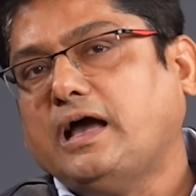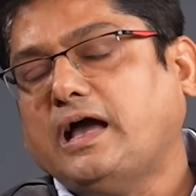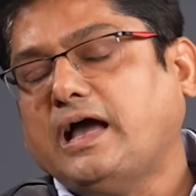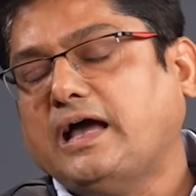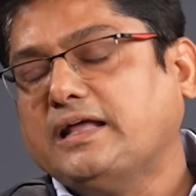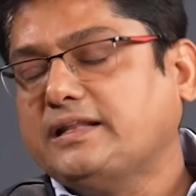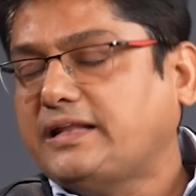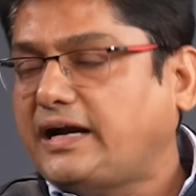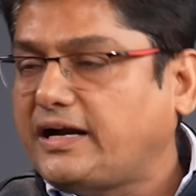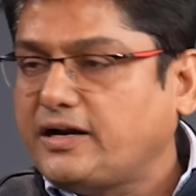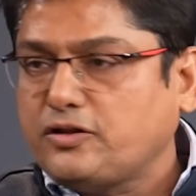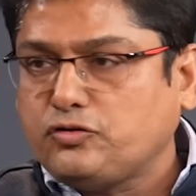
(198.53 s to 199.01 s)

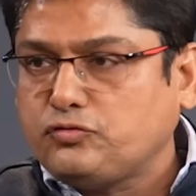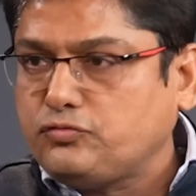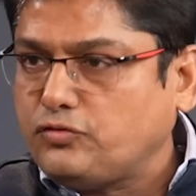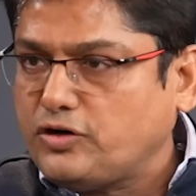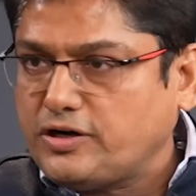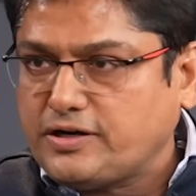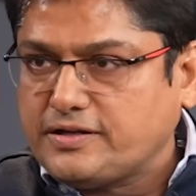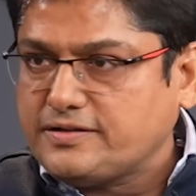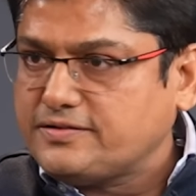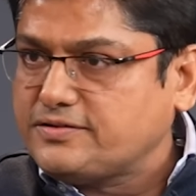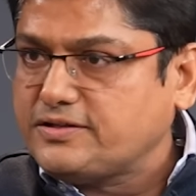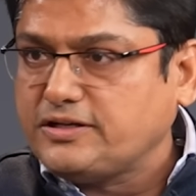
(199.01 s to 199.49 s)
and that is
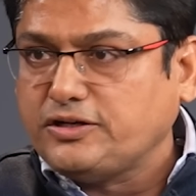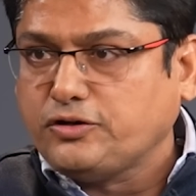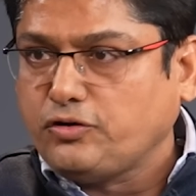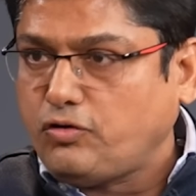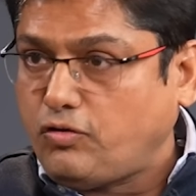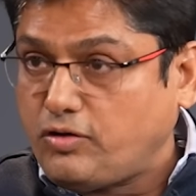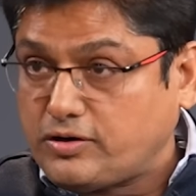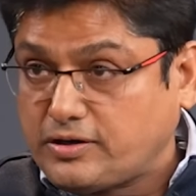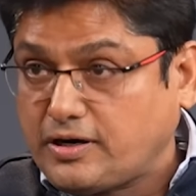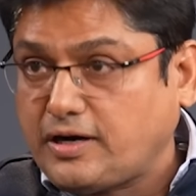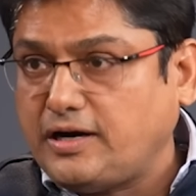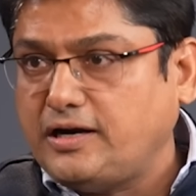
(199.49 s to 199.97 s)
what is in
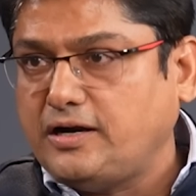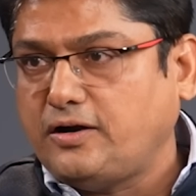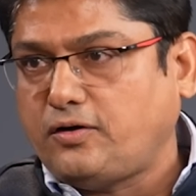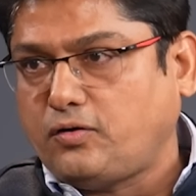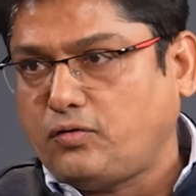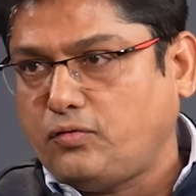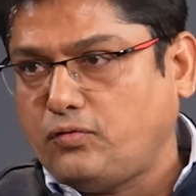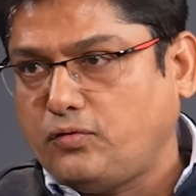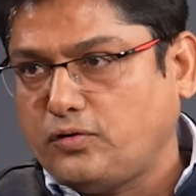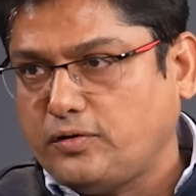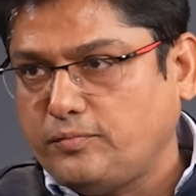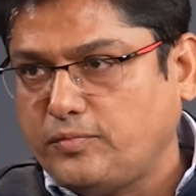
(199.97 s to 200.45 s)
your
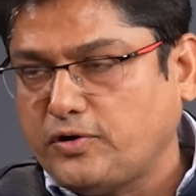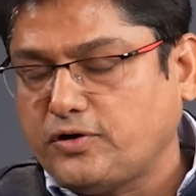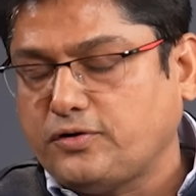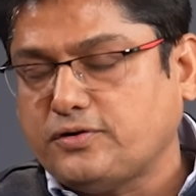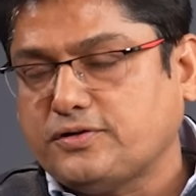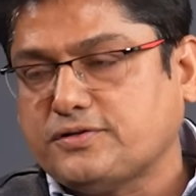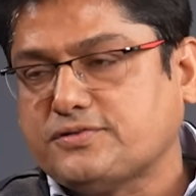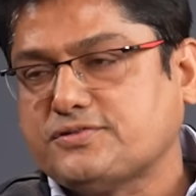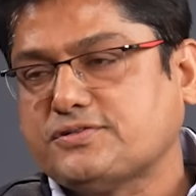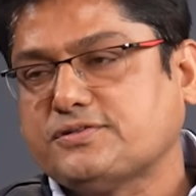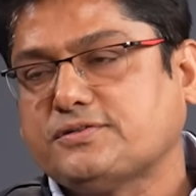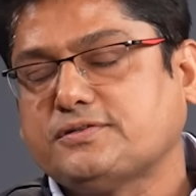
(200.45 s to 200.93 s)
control,
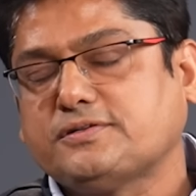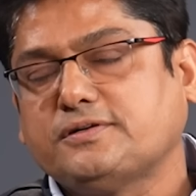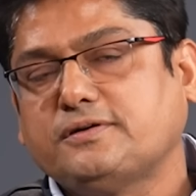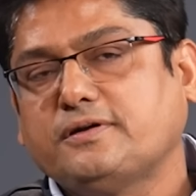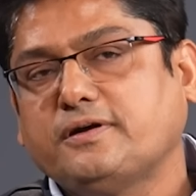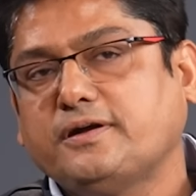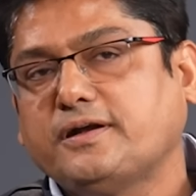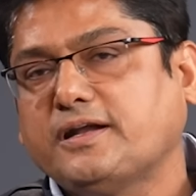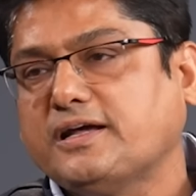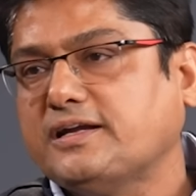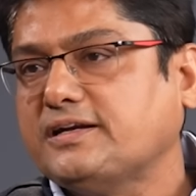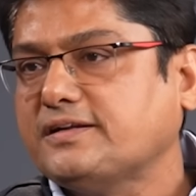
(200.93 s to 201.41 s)
because
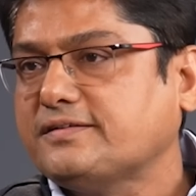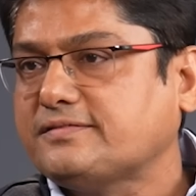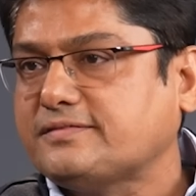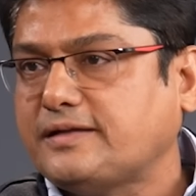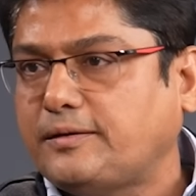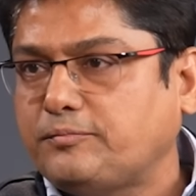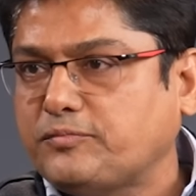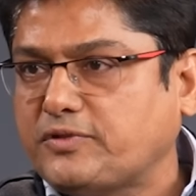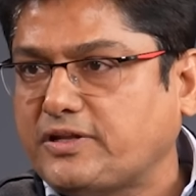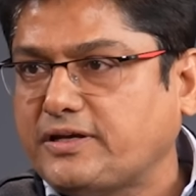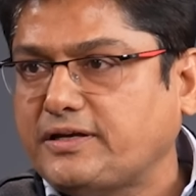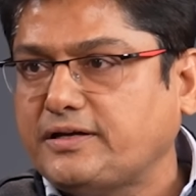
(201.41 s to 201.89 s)
return is
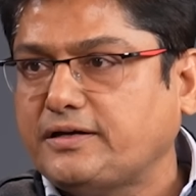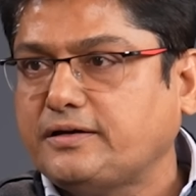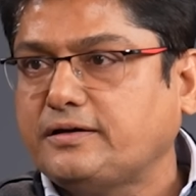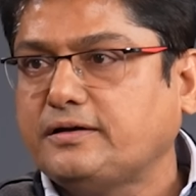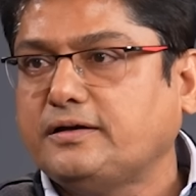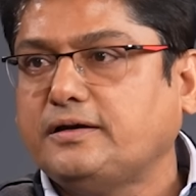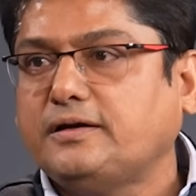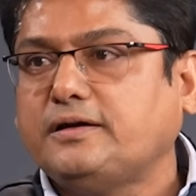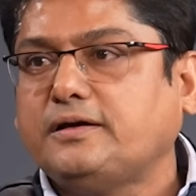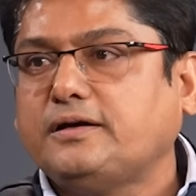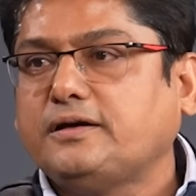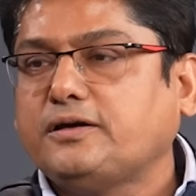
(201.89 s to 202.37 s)
something
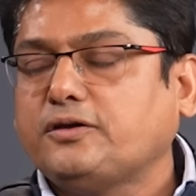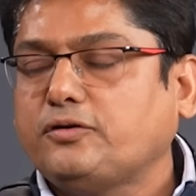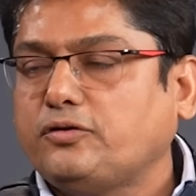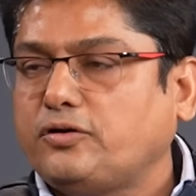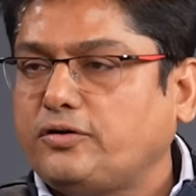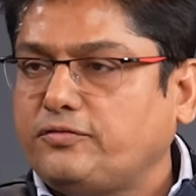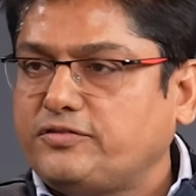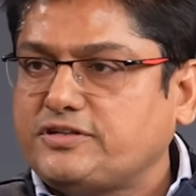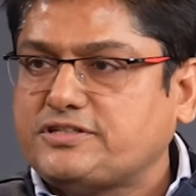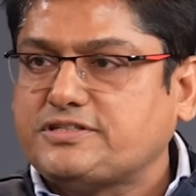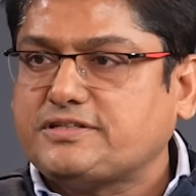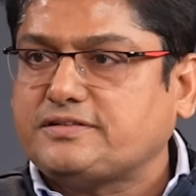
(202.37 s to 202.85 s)

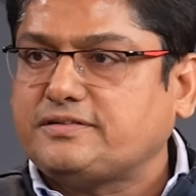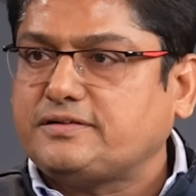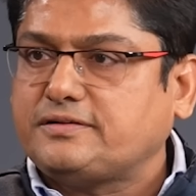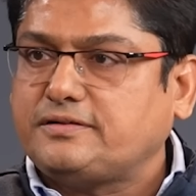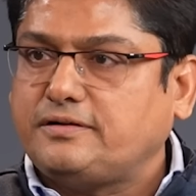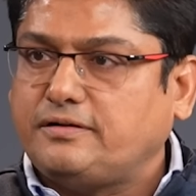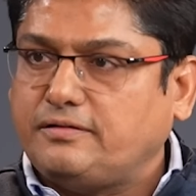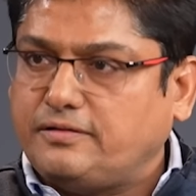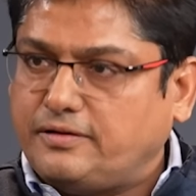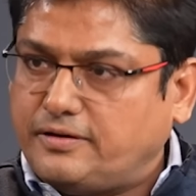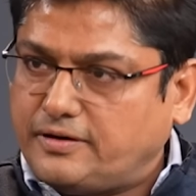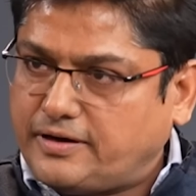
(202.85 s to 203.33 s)
which is
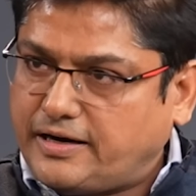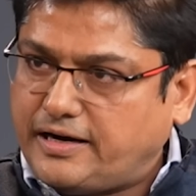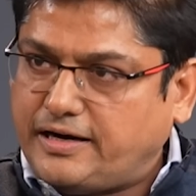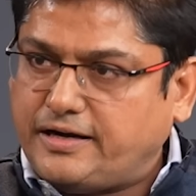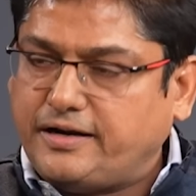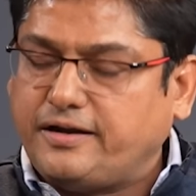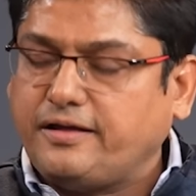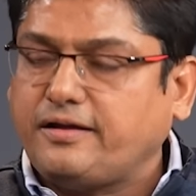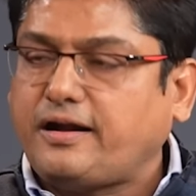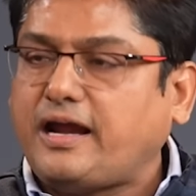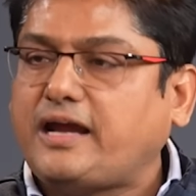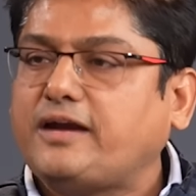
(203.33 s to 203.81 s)
get
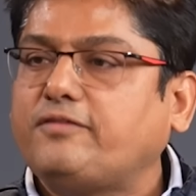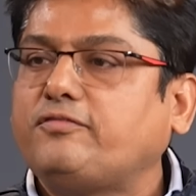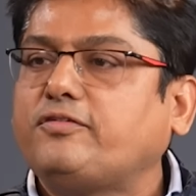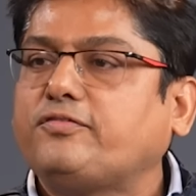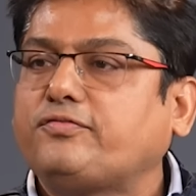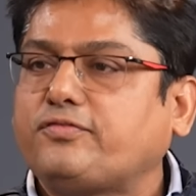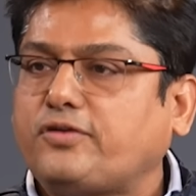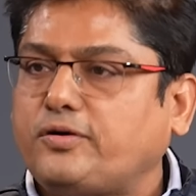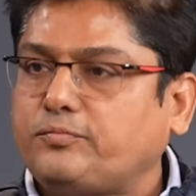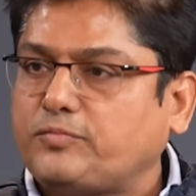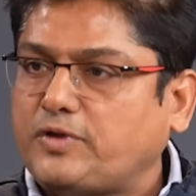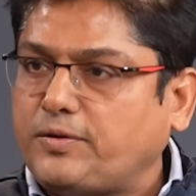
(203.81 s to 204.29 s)
derived
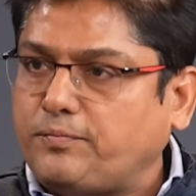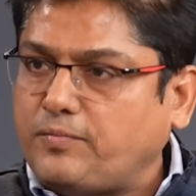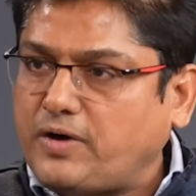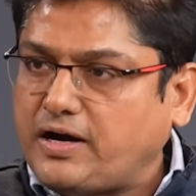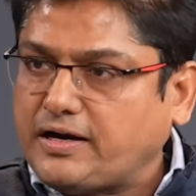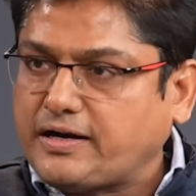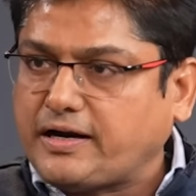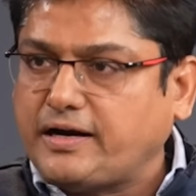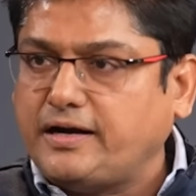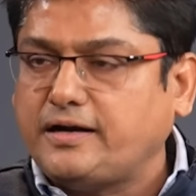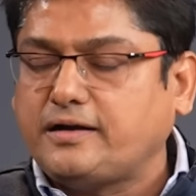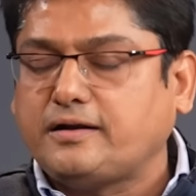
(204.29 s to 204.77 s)
from the
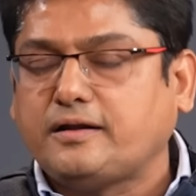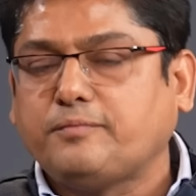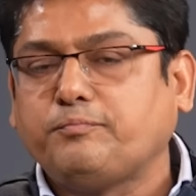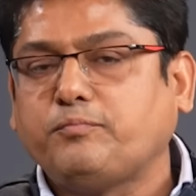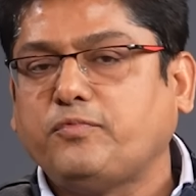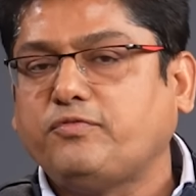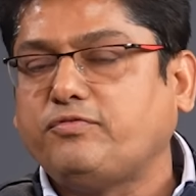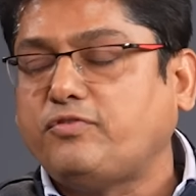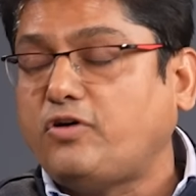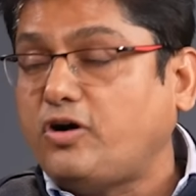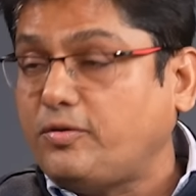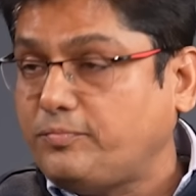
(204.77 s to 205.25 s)
market
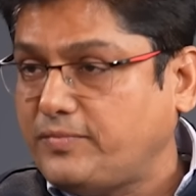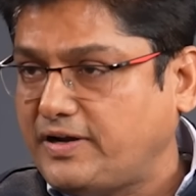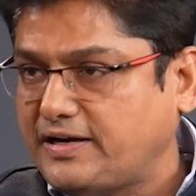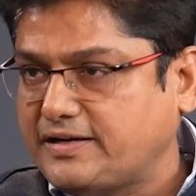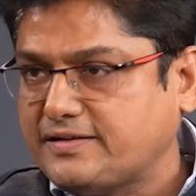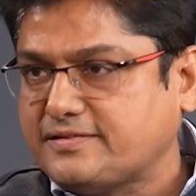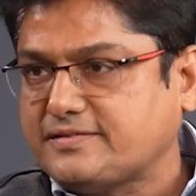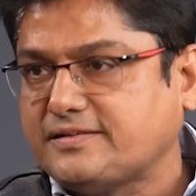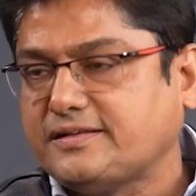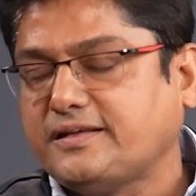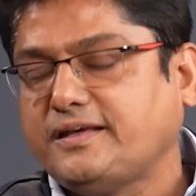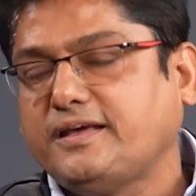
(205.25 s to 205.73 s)

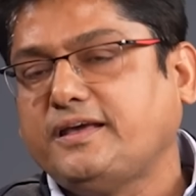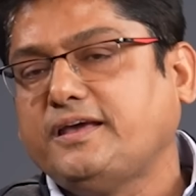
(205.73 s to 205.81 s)
performance,